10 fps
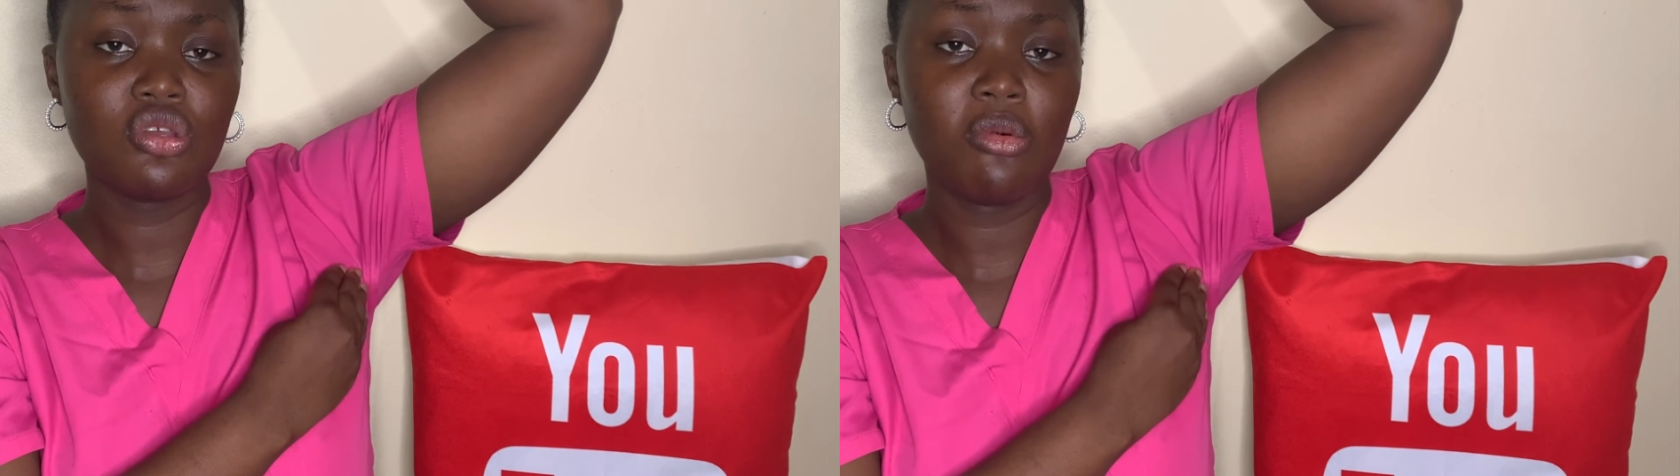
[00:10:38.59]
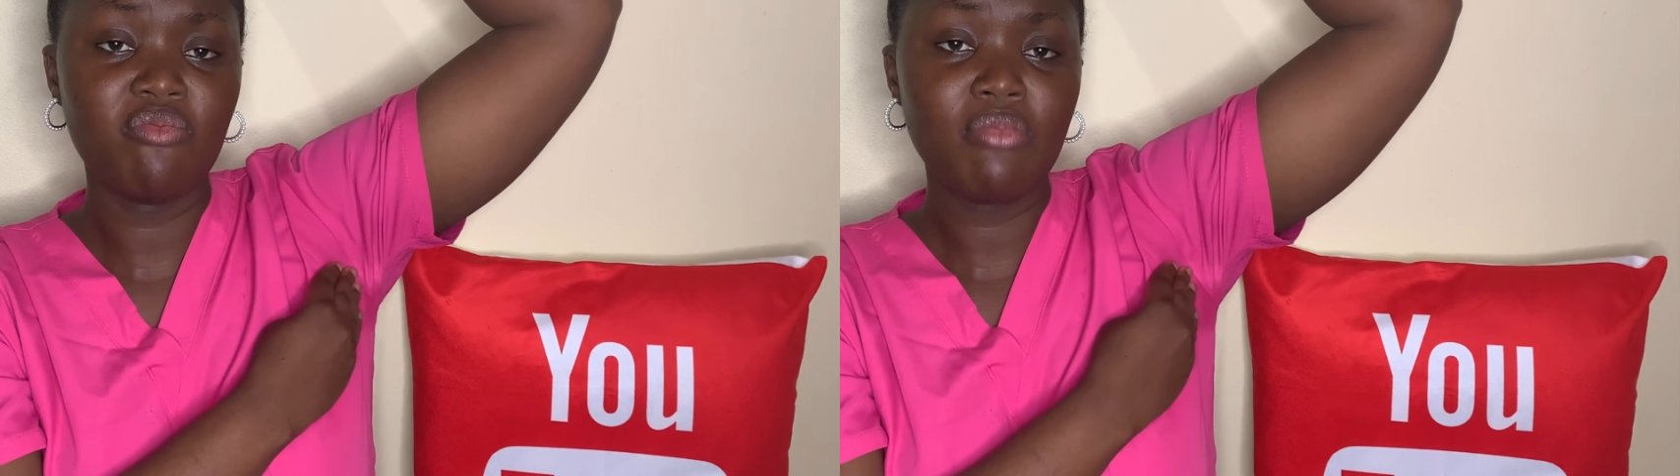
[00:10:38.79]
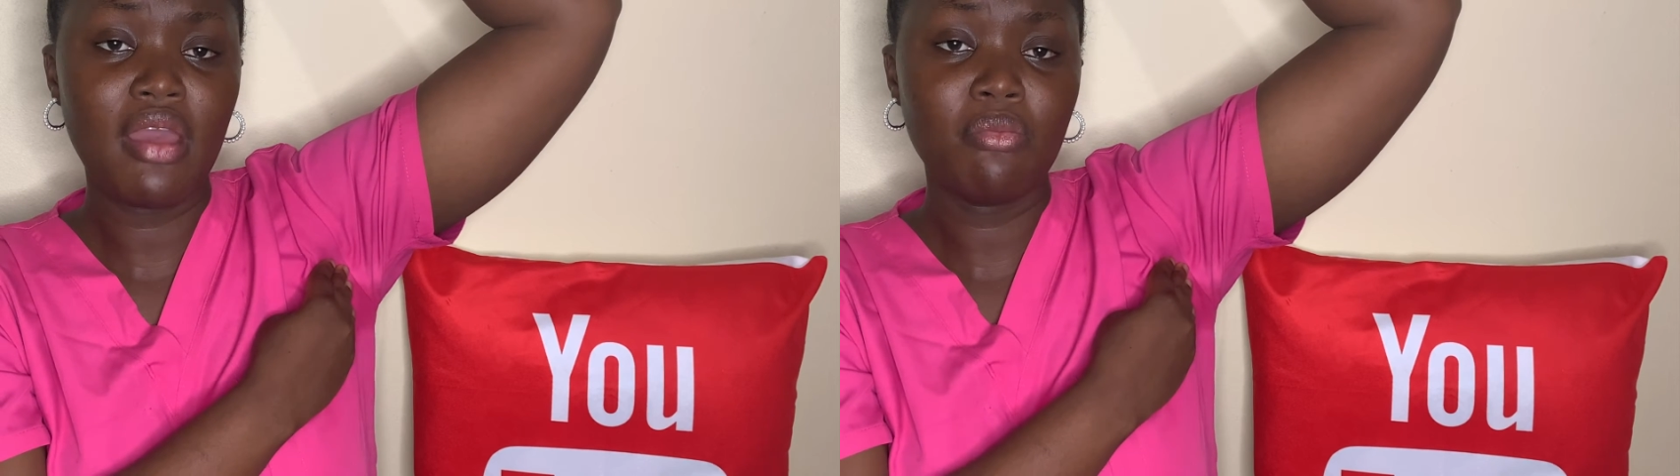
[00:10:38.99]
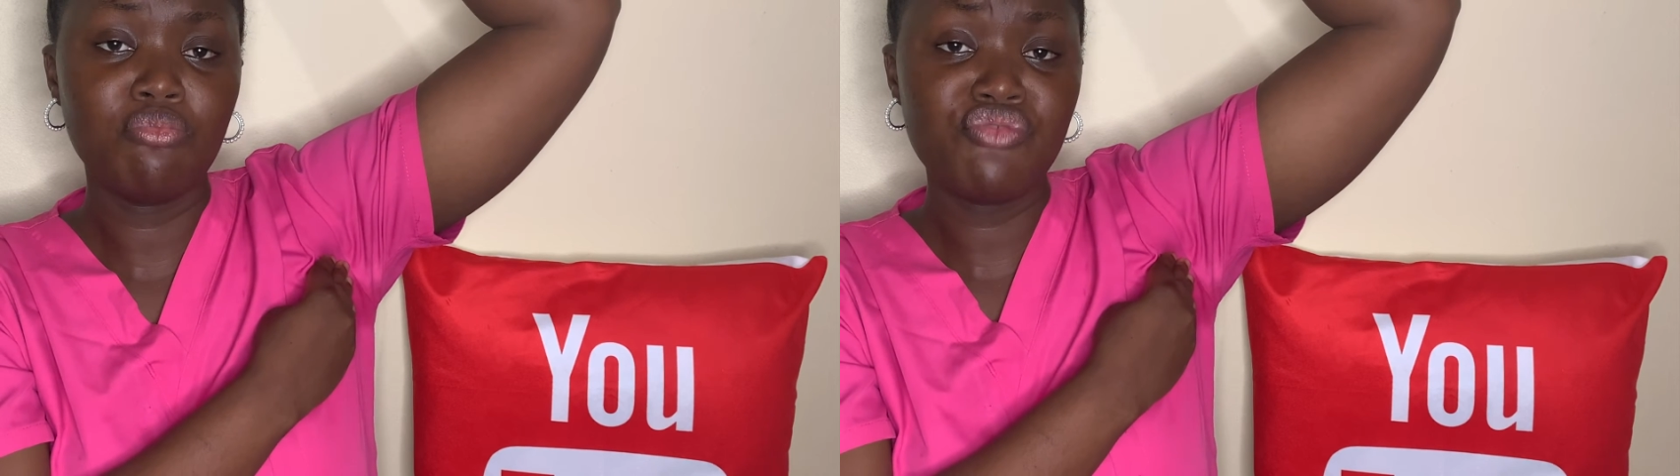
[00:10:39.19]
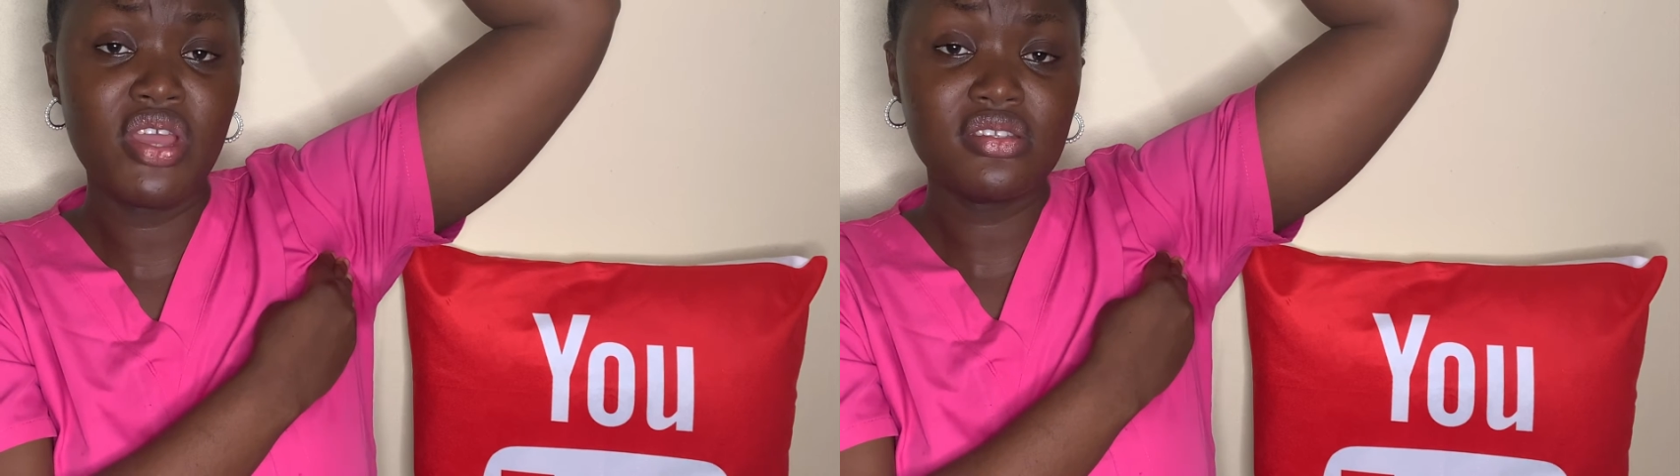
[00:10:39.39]
of my
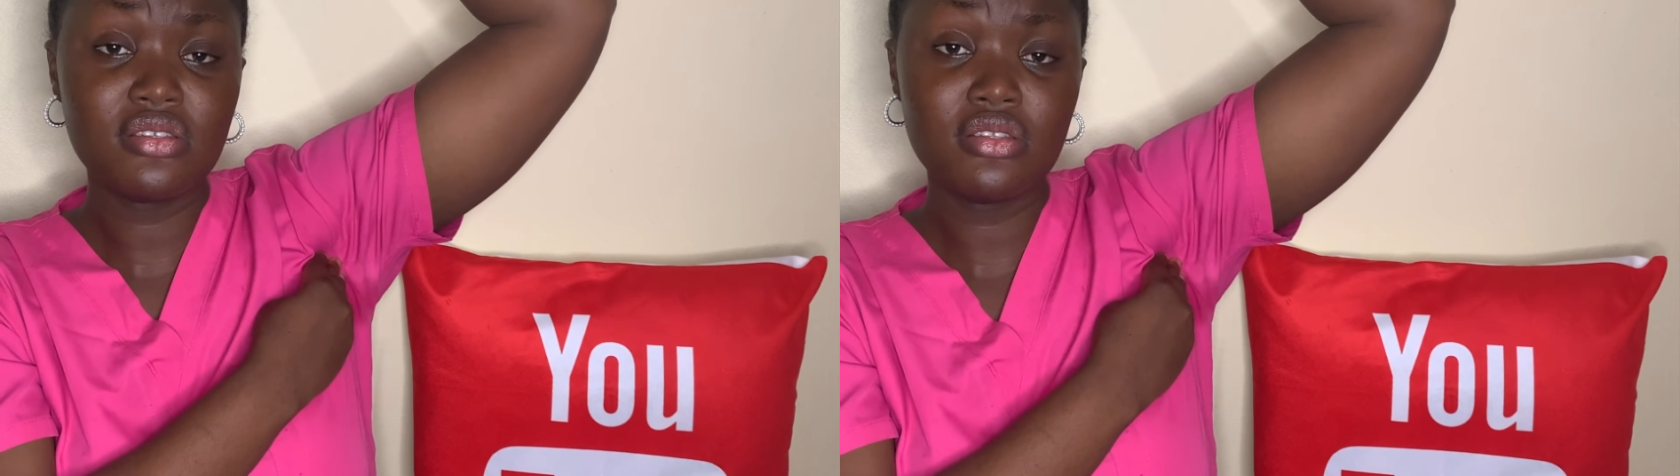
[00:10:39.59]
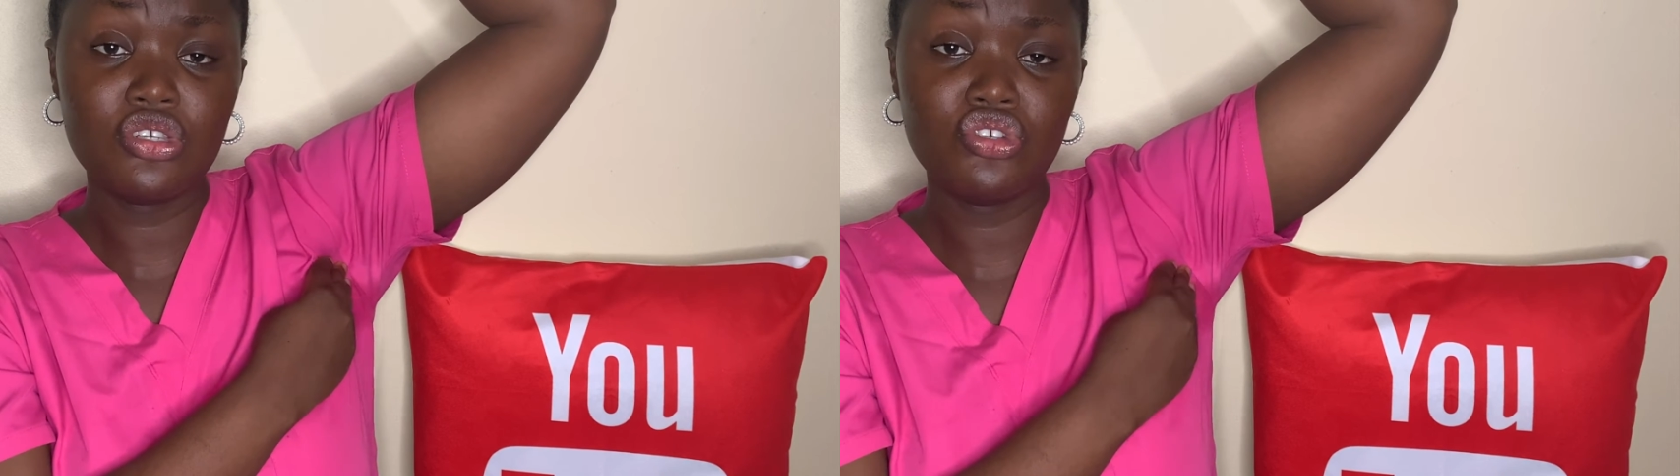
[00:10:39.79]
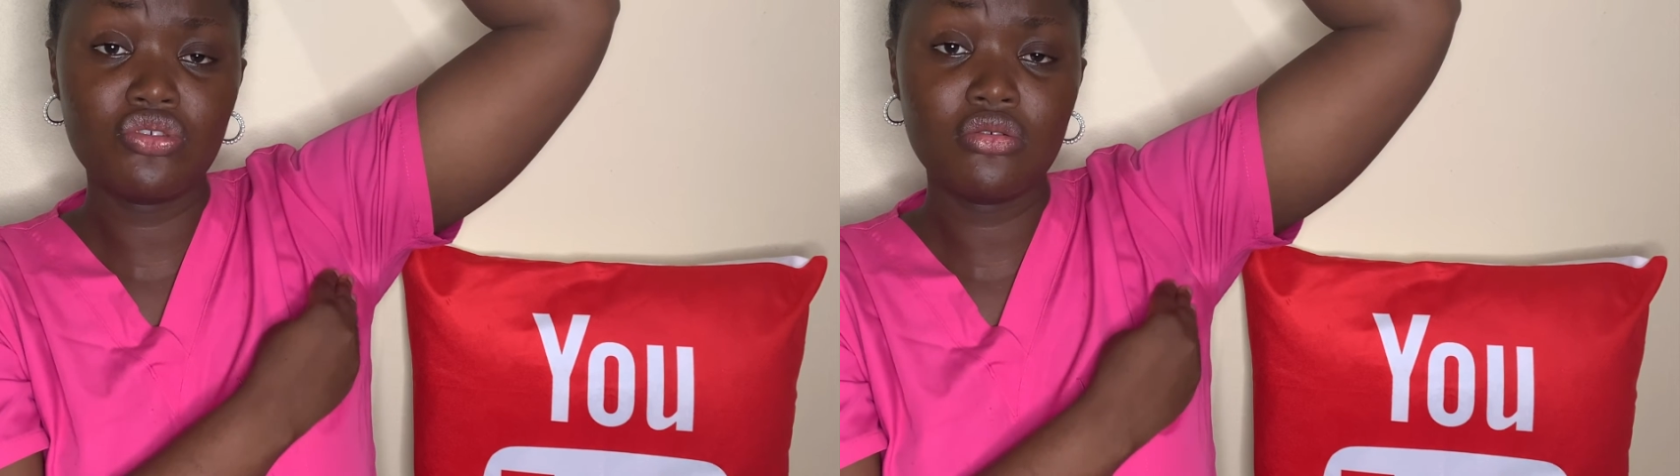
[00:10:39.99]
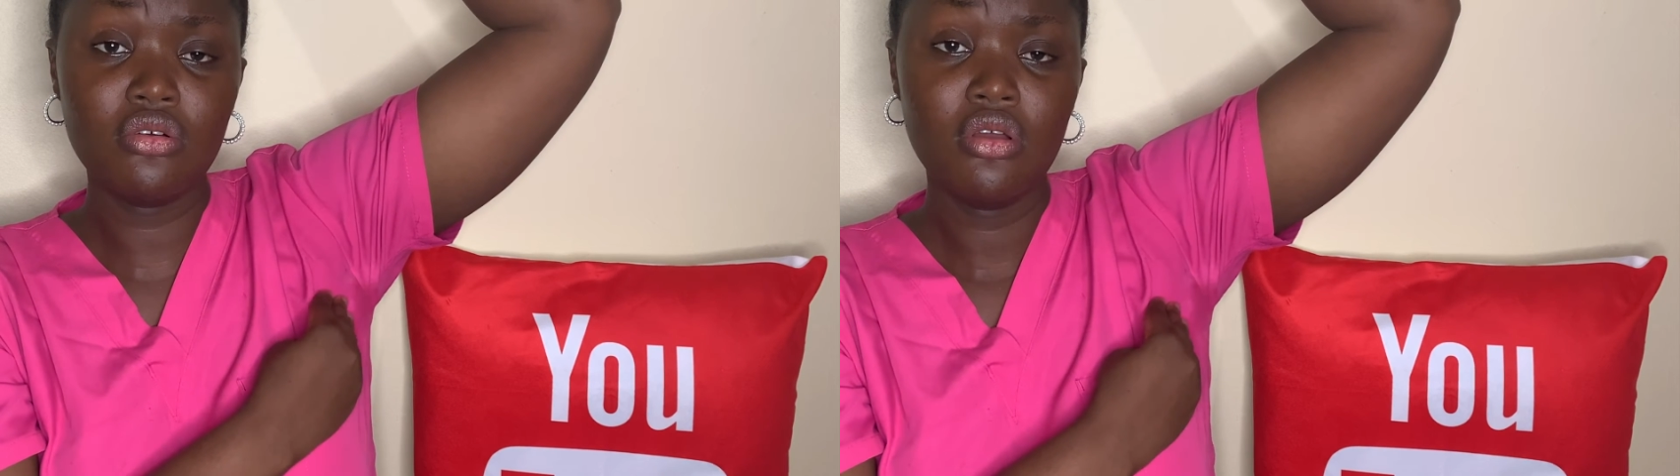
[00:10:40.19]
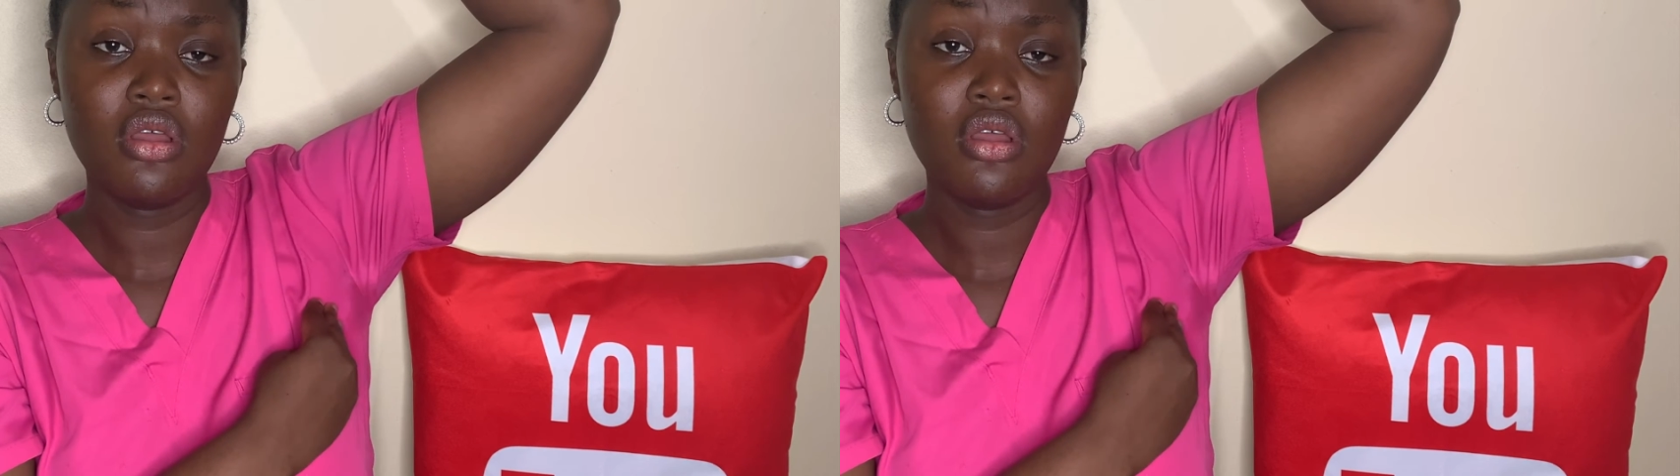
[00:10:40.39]
breast tissue,